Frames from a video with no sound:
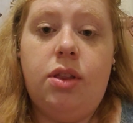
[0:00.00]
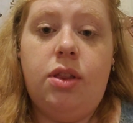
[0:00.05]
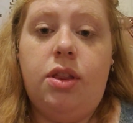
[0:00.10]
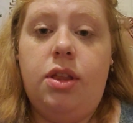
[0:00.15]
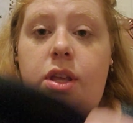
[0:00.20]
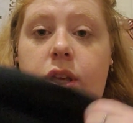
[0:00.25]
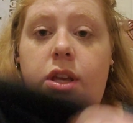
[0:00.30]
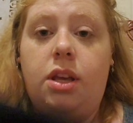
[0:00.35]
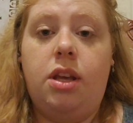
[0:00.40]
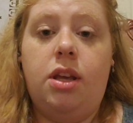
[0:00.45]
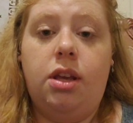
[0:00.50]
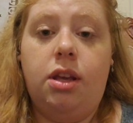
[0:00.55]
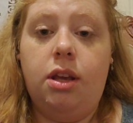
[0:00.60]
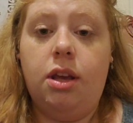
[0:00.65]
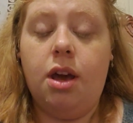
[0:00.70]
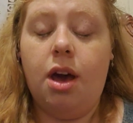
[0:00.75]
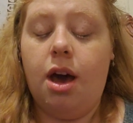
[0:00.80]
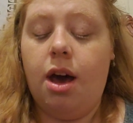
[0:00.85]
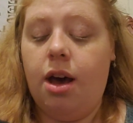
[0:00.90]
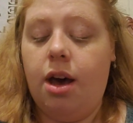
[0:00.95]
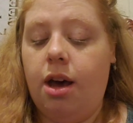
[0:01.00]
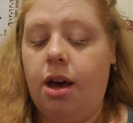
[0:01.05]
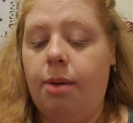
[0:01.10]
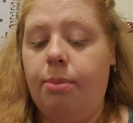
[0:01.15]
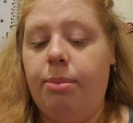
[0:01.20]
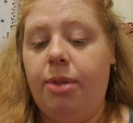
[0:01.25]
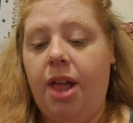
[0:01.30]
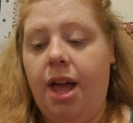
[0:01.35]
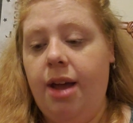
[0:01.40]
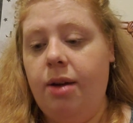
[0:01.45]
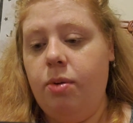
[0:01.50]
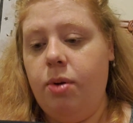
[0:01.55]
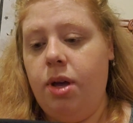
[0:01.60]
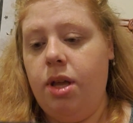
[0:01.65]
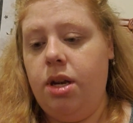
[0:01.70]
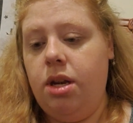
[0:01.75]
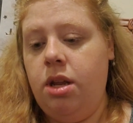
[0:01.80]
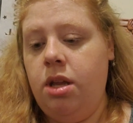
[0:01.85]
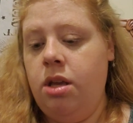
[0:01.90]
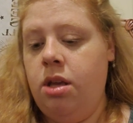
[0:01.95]
the black
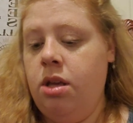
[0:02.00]
one.